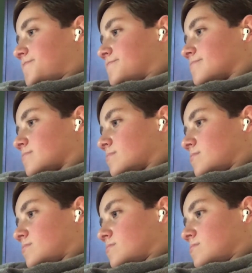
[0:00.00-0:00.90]

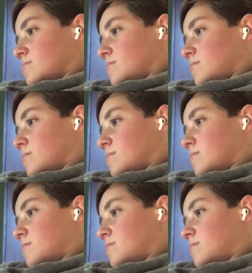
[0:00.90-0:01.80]

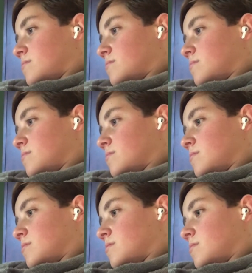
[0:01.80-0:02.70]

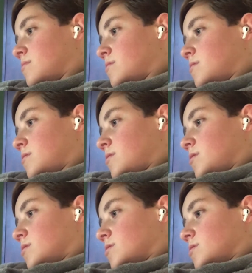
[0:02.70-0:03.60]

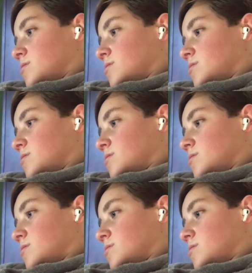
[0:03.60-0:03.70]
(silence)